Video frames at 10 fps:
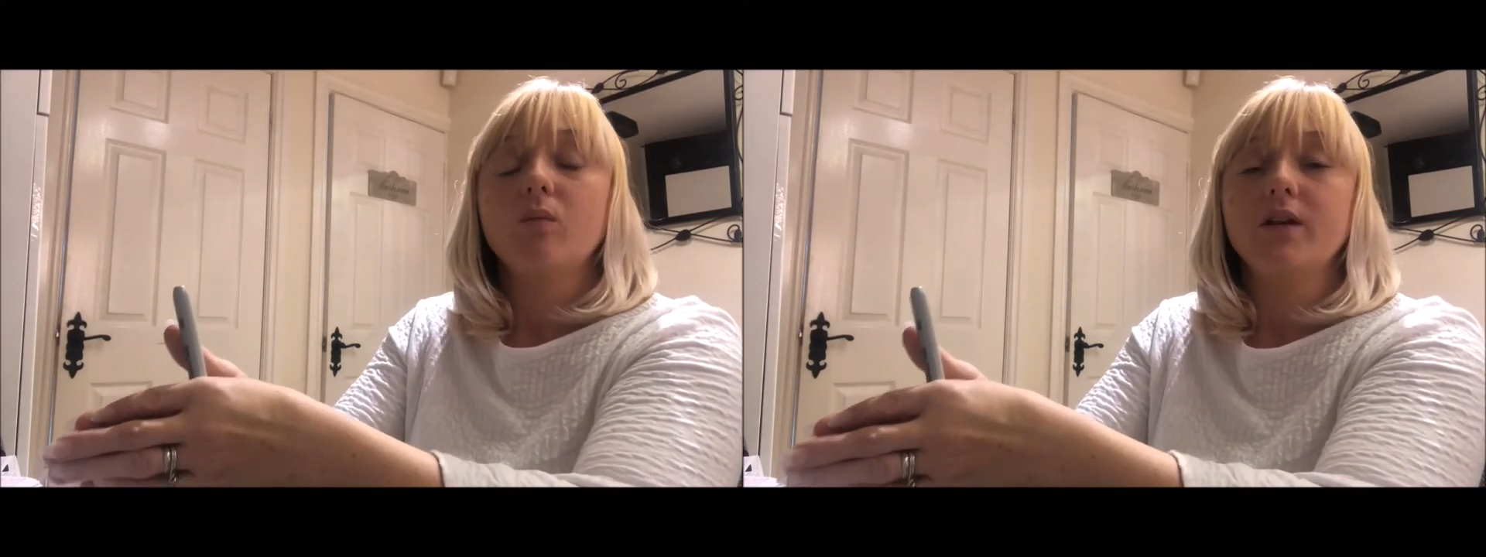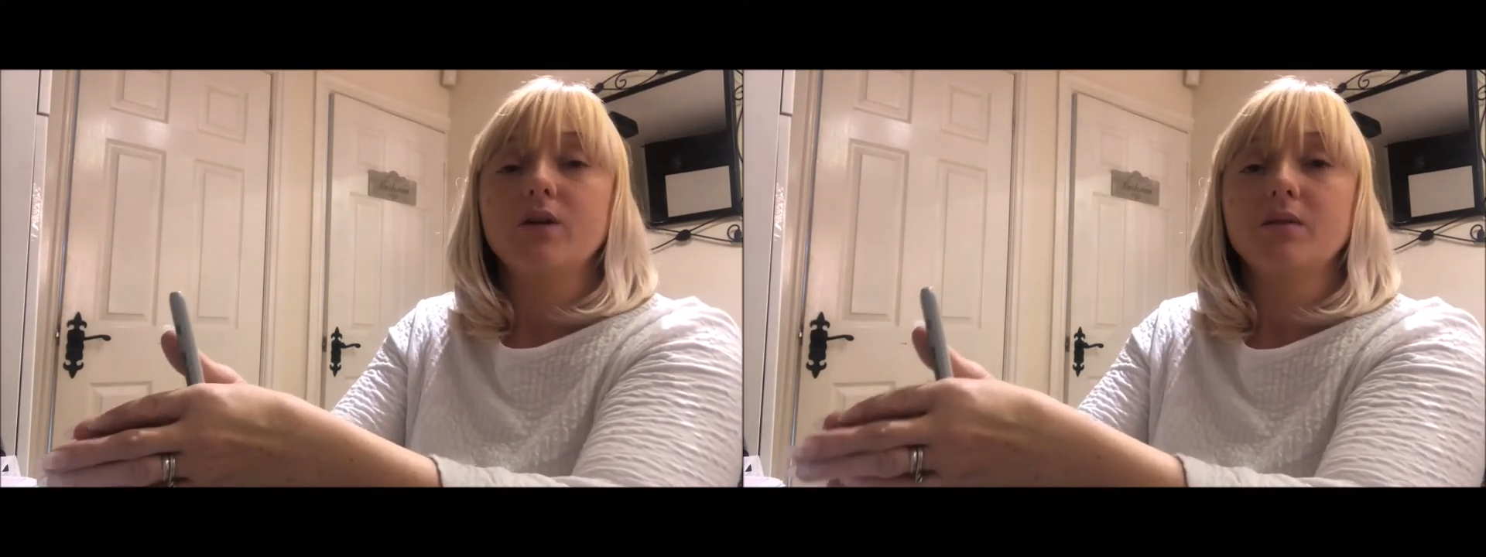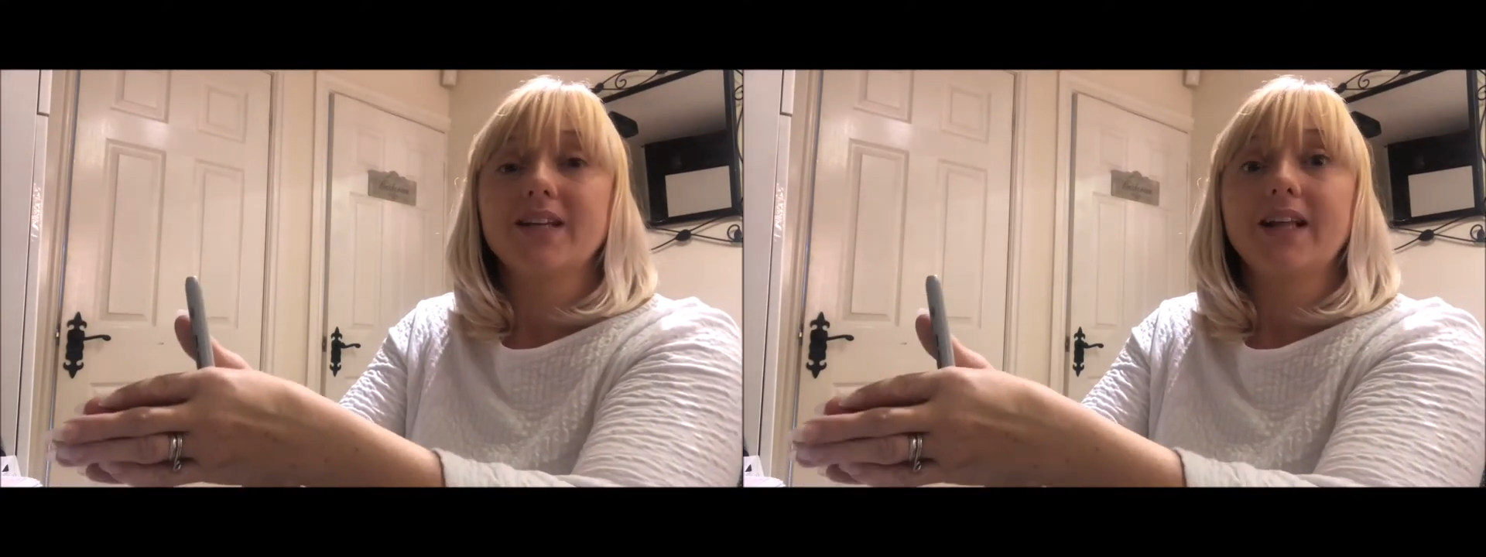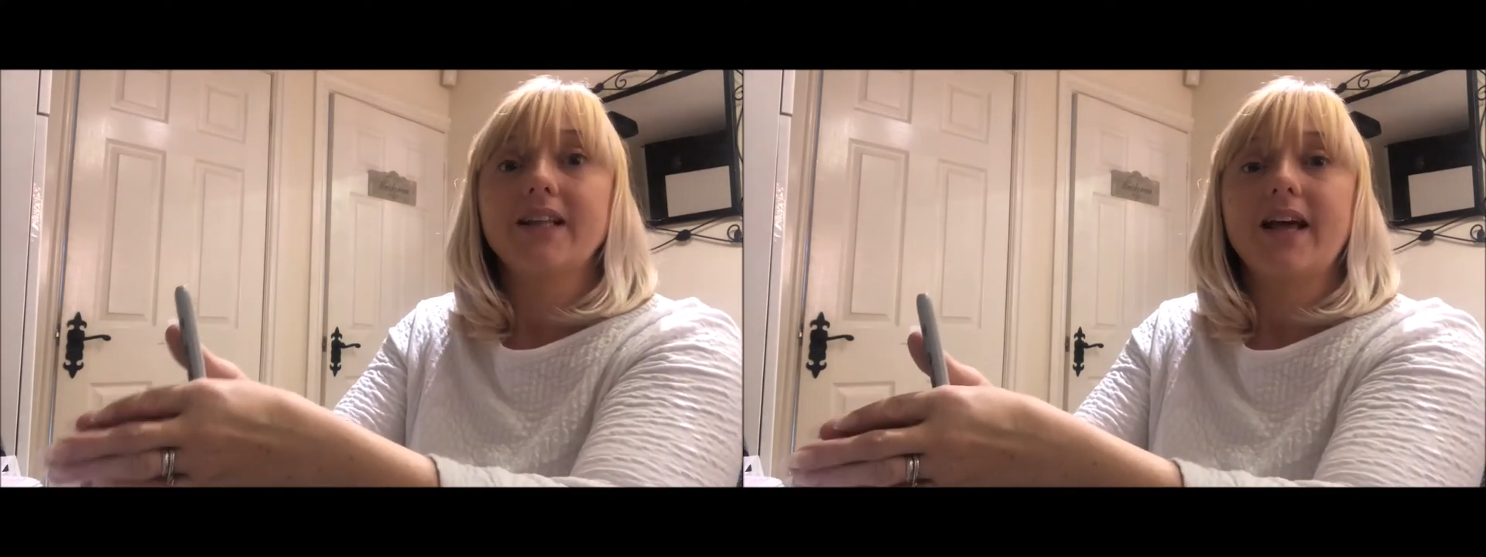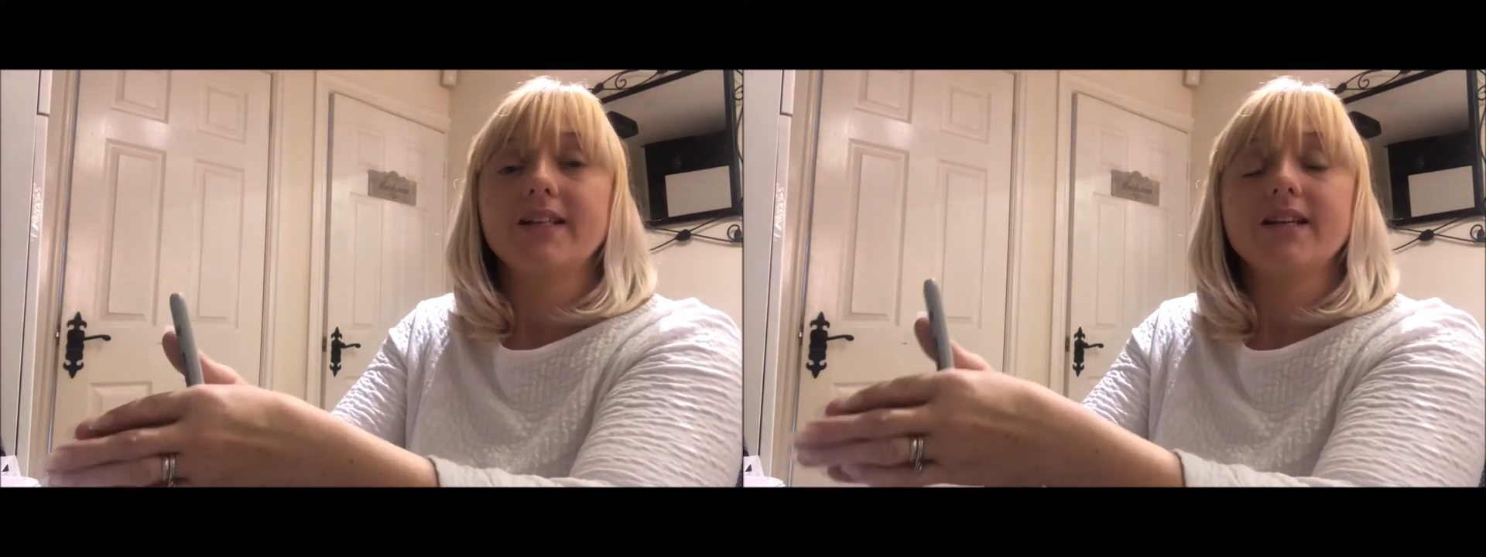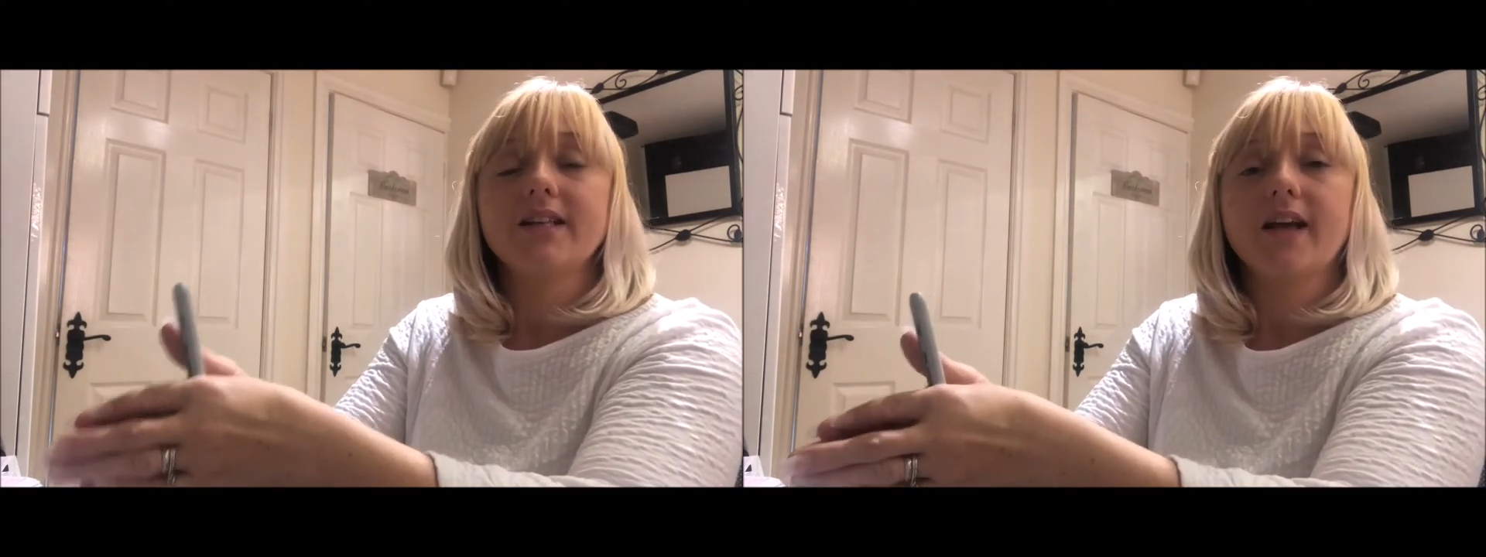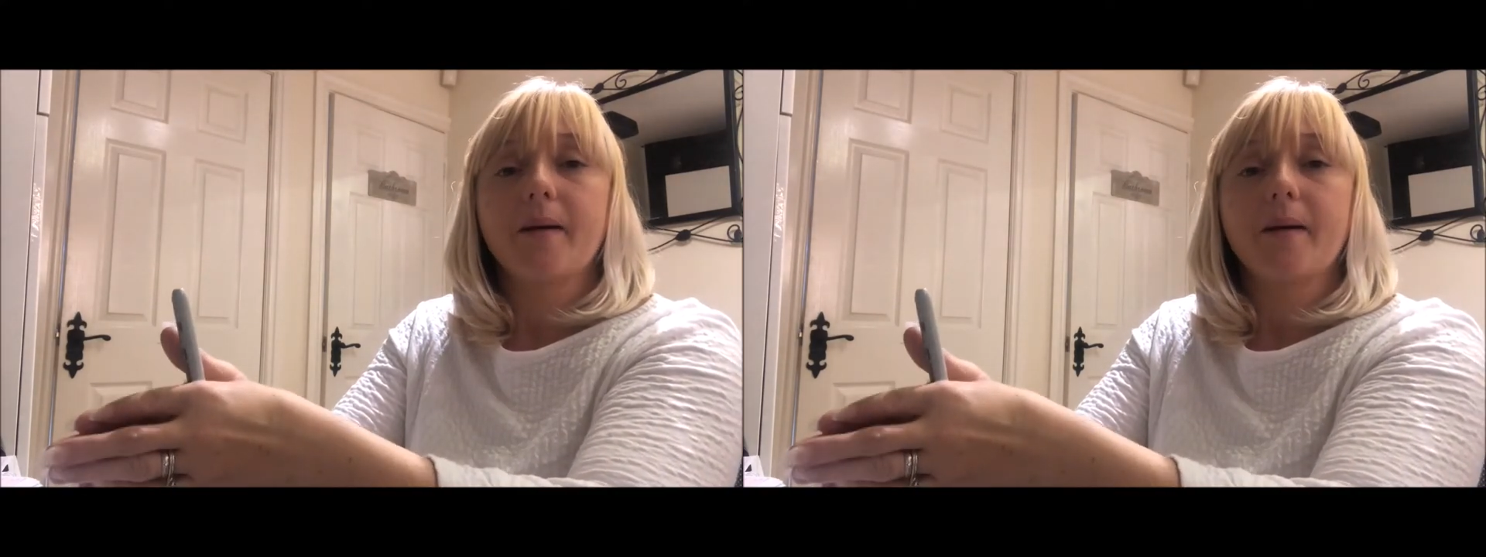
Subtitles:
when you was collecting the